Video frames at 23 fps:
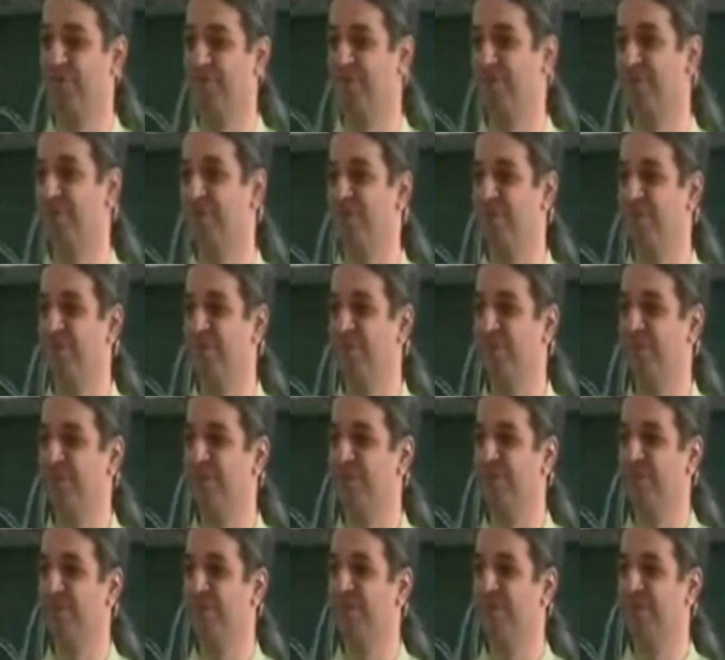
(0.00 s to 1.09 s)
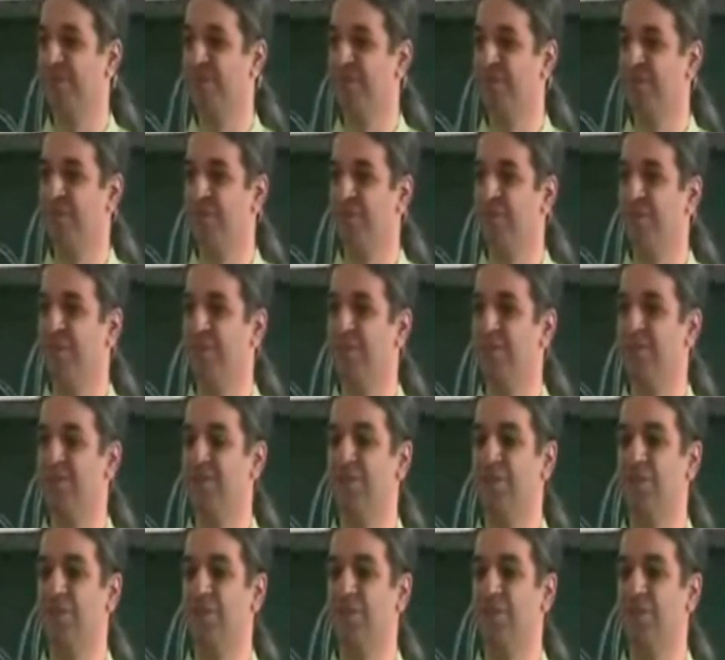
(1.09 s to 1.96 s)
No one is speaking in this clip.